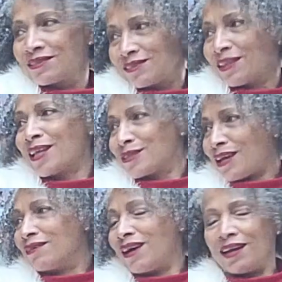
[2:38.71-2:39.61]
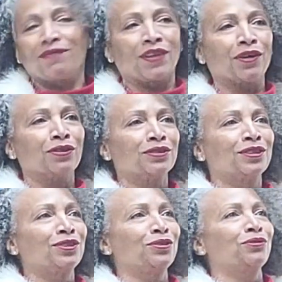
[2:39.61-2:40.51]
So that's how I've learned
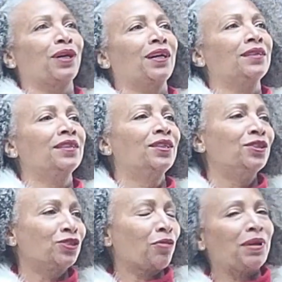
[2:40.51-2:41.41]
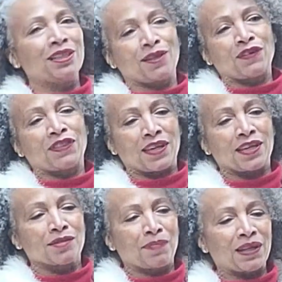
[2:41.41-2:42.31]
to do so many different
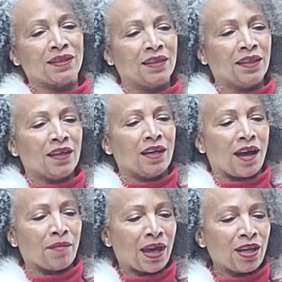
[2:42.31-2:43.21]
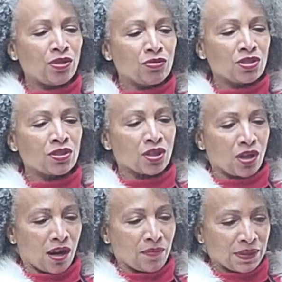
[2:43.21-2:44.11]
things. But I'm not new to the
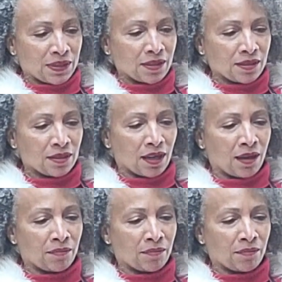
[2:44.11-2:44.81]
cigar business.